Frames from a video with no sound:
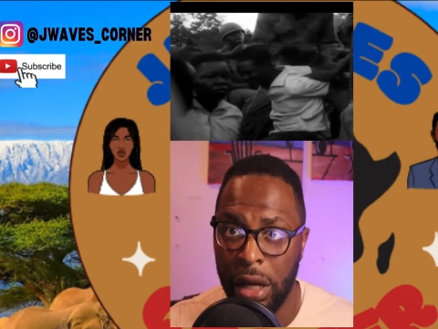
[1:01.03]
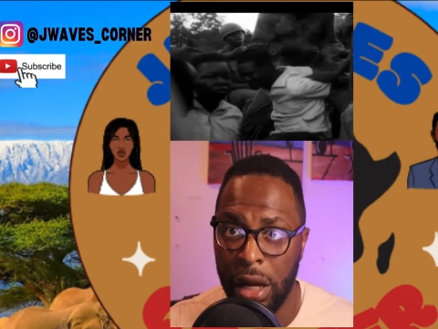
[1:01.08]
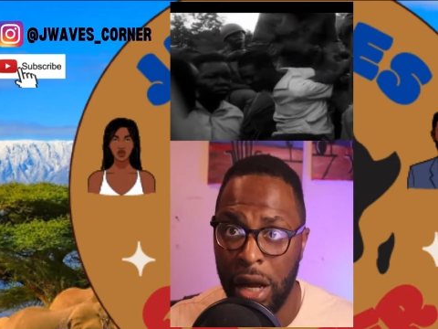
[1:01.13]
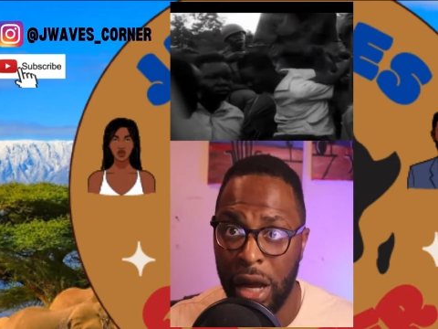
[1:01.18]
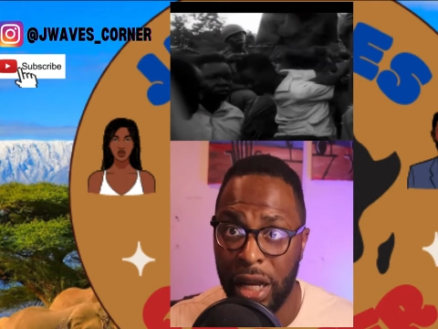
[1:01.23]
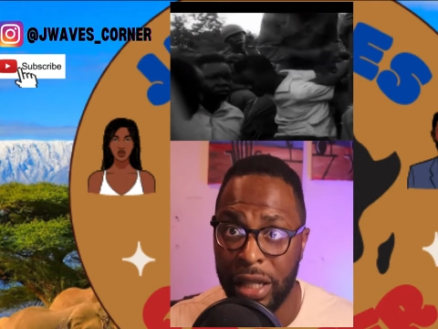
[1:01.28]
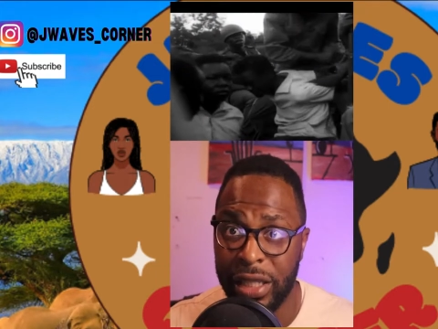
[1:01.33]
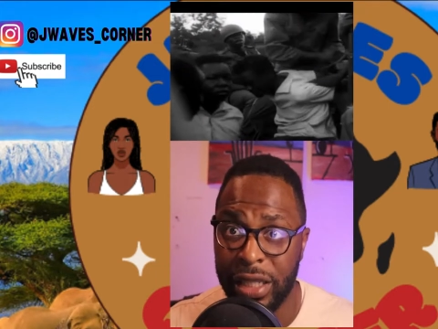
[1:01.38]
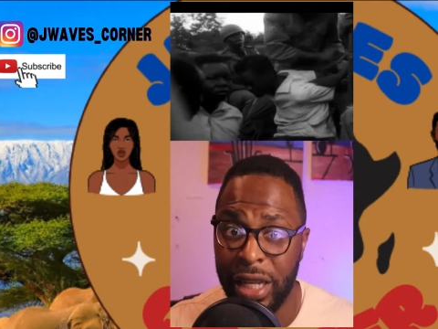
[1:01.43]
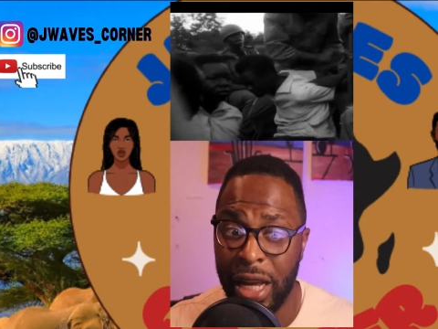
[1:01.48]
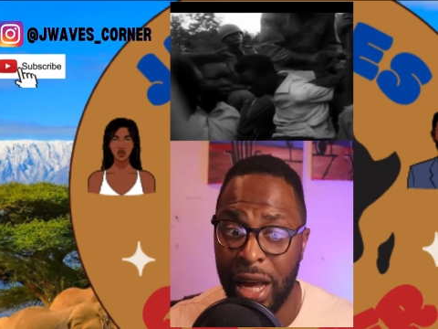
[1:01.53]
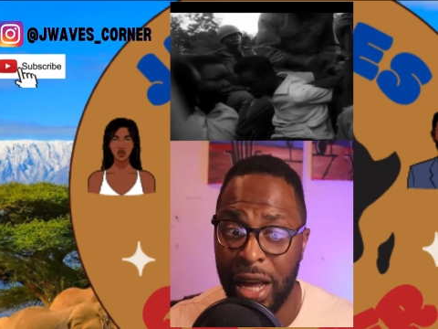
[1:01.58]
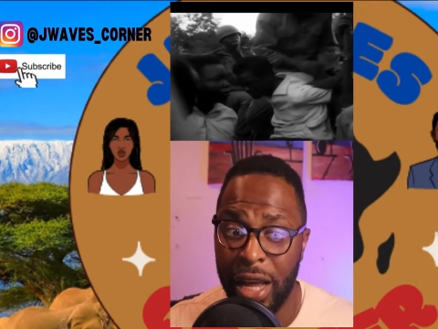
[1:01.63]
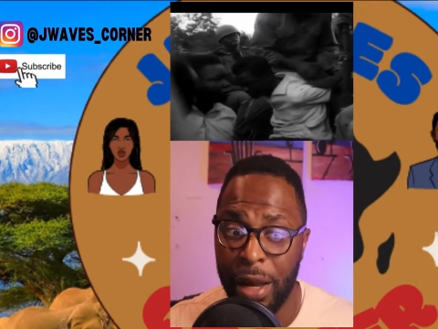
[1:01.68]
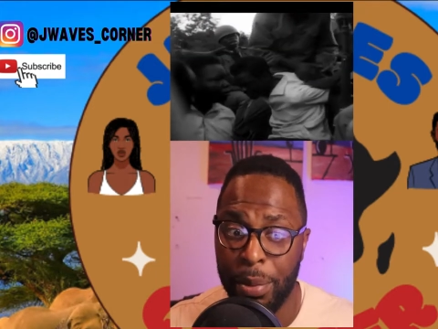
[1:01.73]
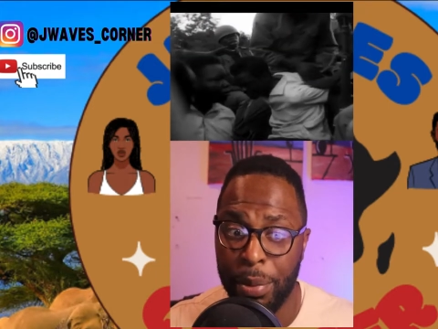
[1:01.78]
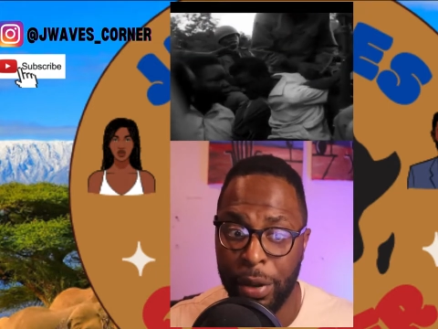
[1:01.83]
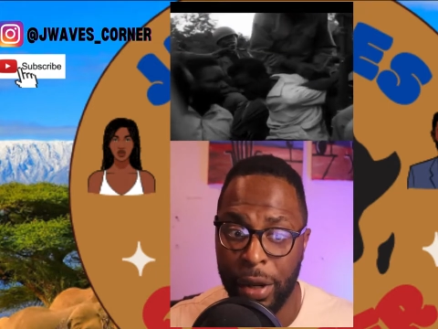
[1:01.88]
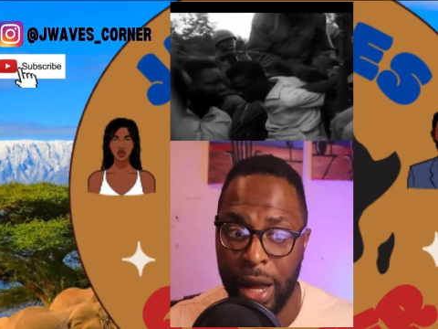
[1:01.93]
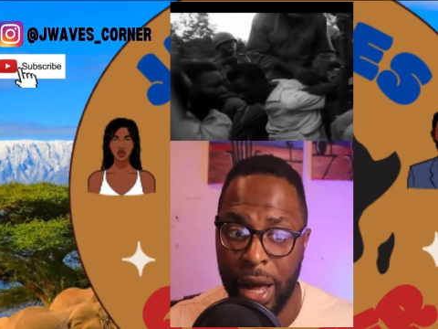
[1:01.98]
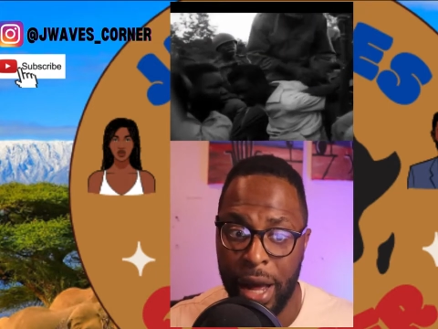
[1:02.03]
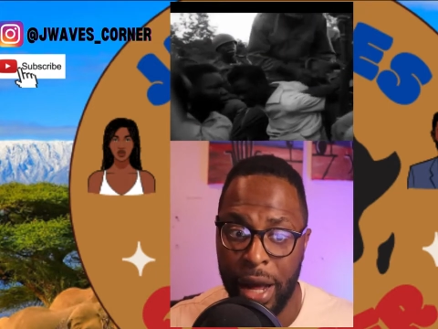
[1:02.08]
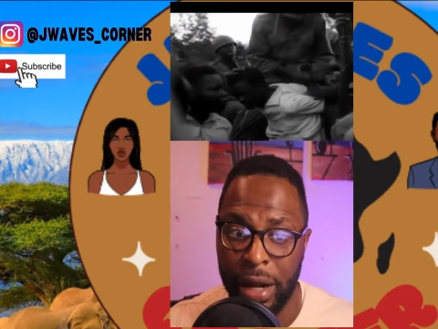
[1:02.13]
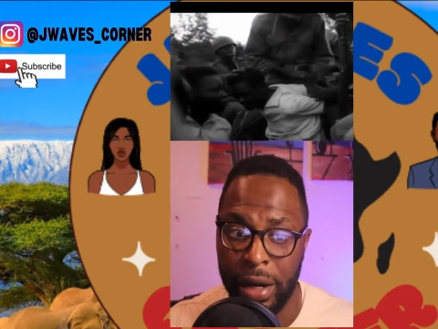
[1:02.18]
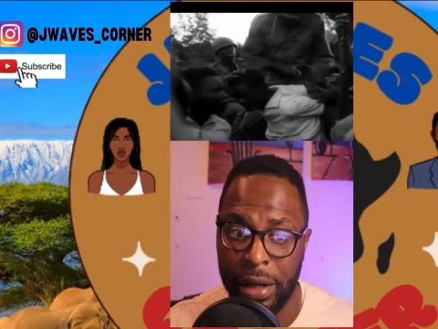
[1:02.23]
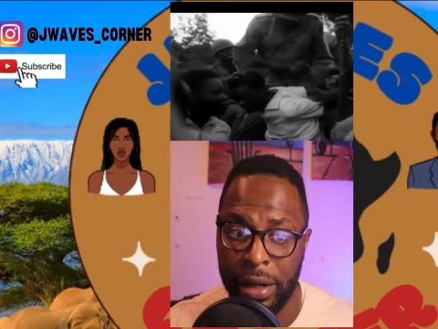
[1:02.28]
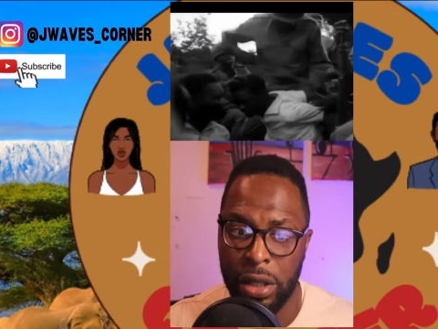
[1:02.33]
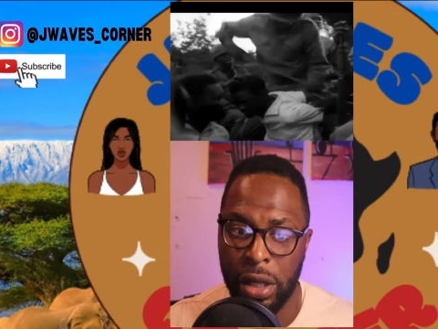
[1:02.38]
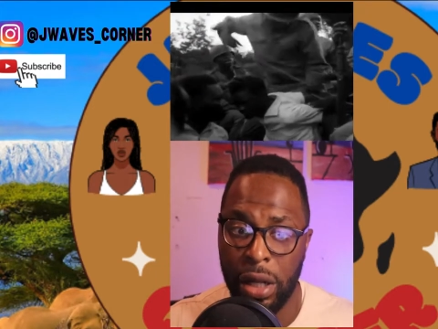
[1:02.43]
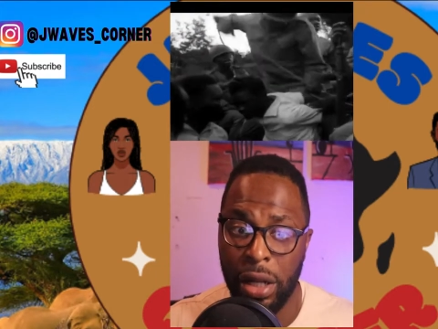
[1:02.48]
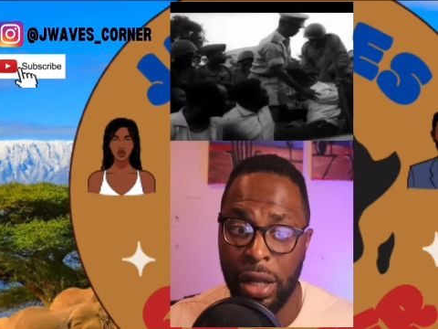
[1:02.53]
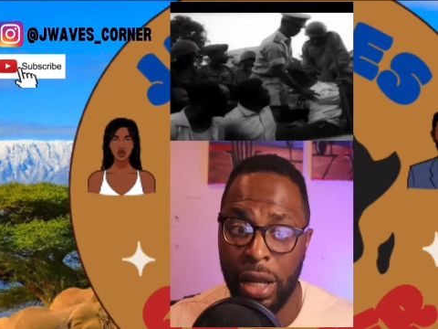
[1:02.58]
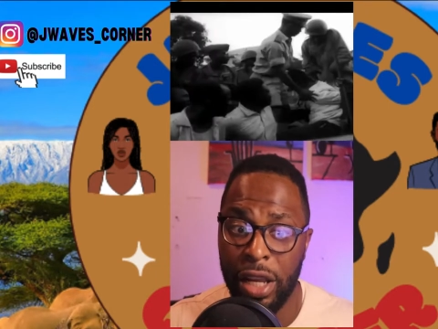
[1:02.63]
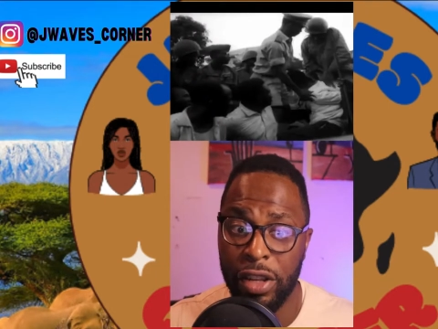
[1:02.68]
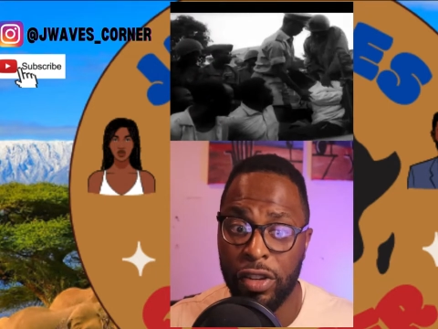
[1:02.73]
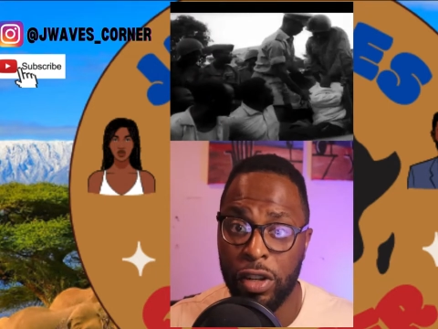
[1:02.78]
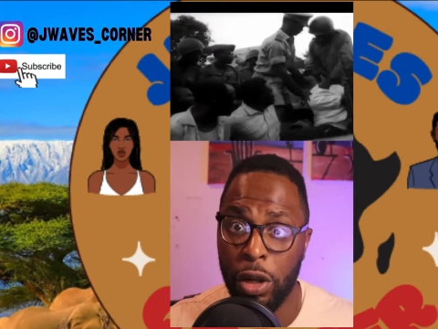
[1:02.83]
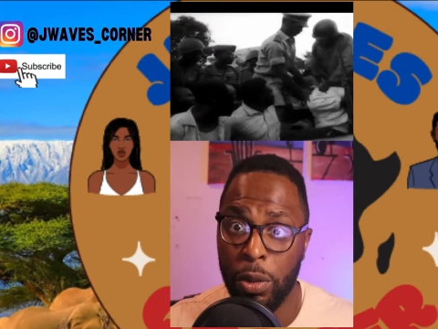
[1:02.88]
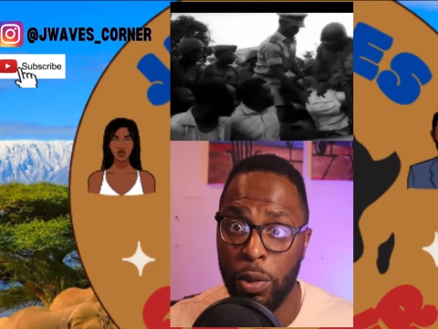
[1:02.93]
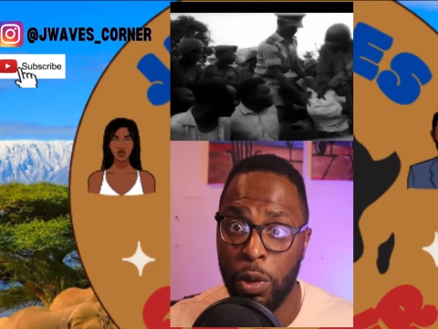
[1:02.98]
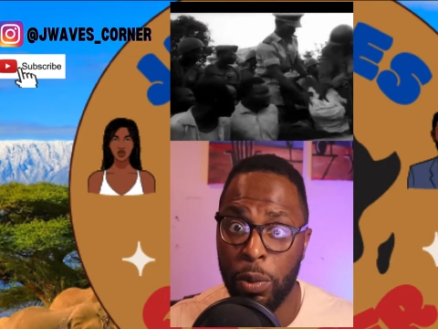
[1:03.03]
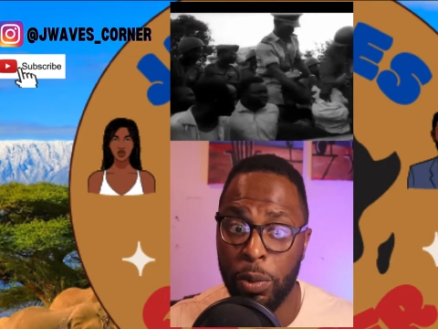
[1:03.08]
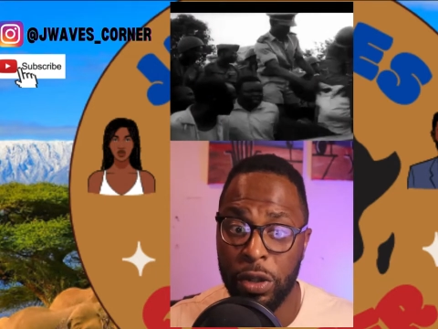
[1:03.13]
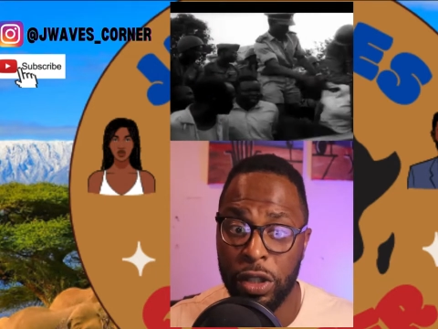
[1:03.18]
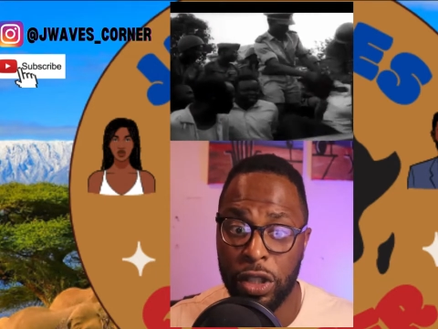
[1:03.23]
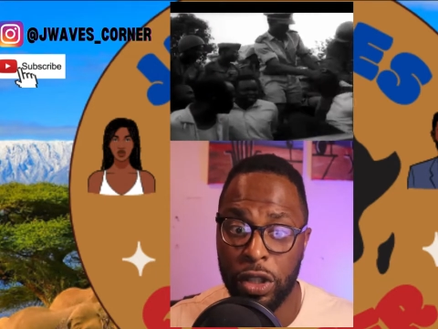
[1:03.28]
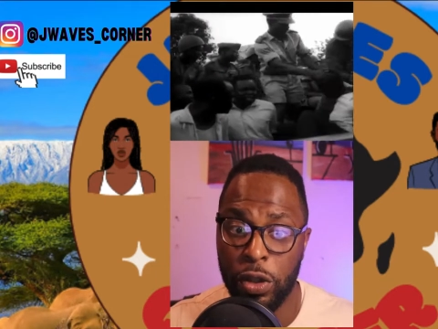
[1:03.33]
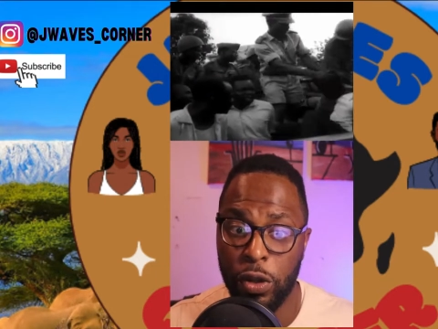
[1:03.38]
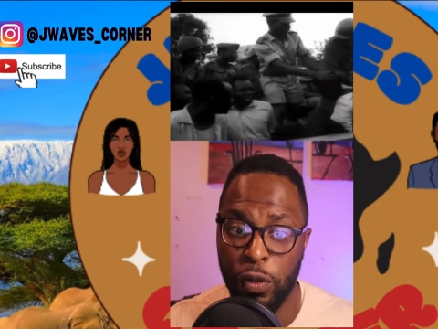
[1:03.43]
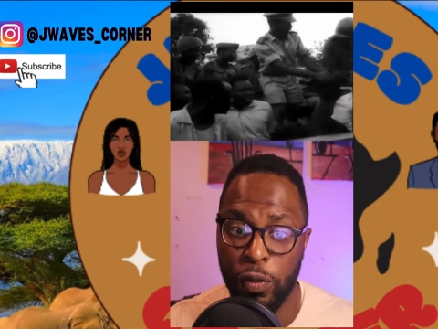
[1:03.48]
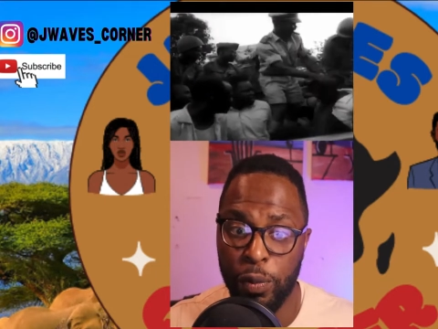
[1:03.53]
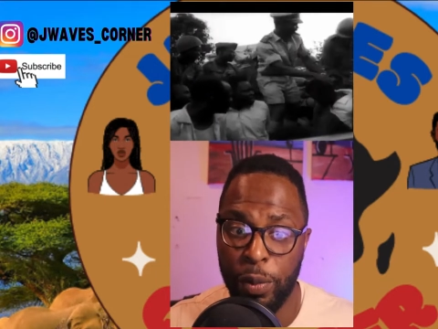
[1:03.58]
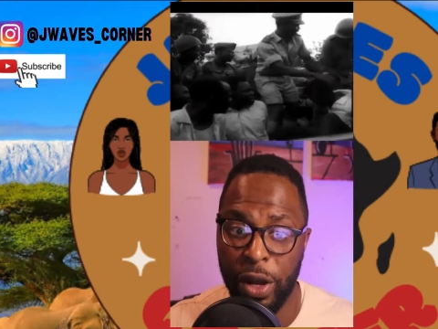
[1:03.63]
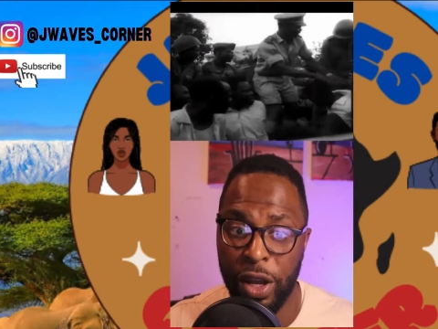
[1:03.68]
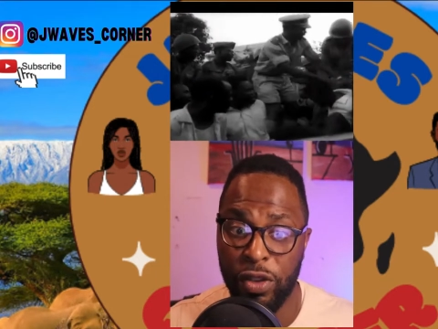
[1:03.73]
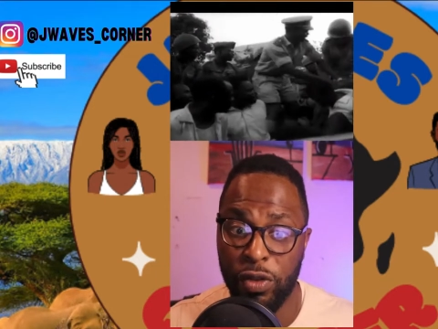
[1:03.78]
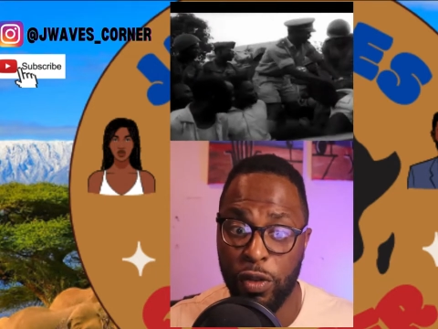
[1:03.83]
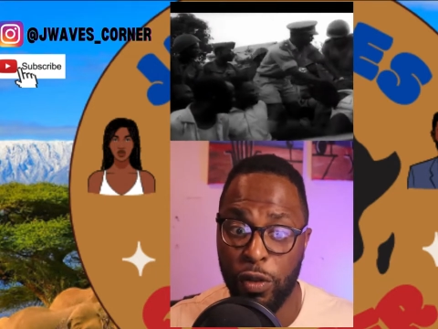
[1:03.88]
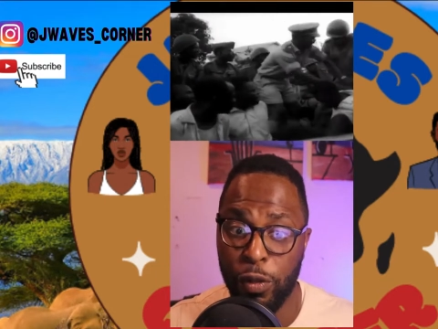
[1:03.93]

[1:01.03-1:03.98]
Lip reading: a CIA plan to lace Lumumba's toothpaste